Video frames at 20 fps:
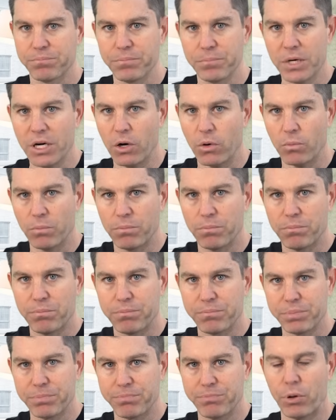you know,
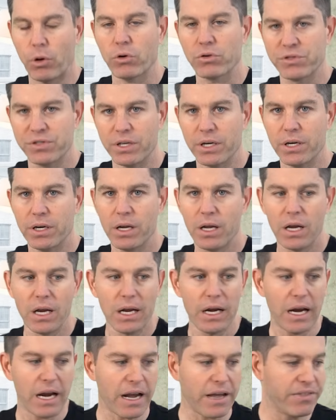person,
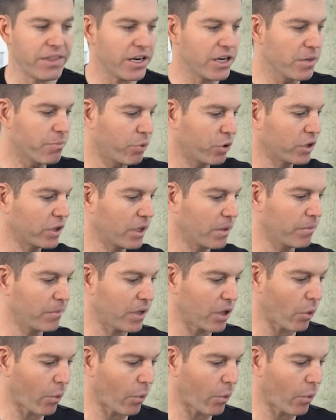and then you put them